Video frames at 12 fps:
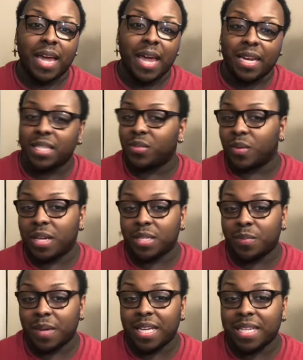Candiace
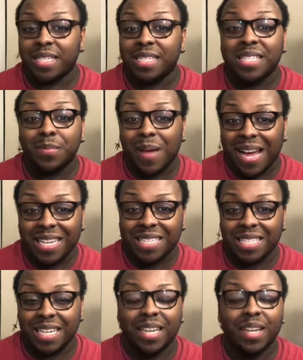was being
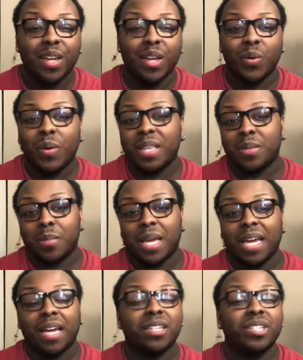spicy with
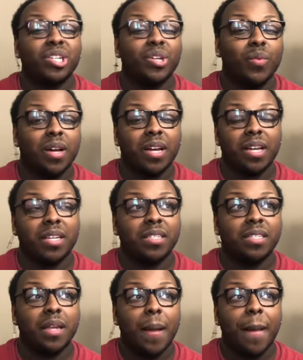Mia. She
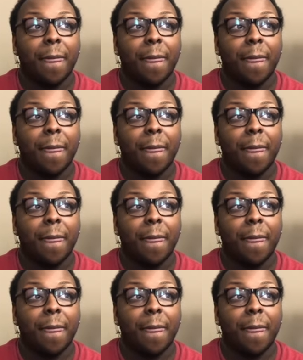was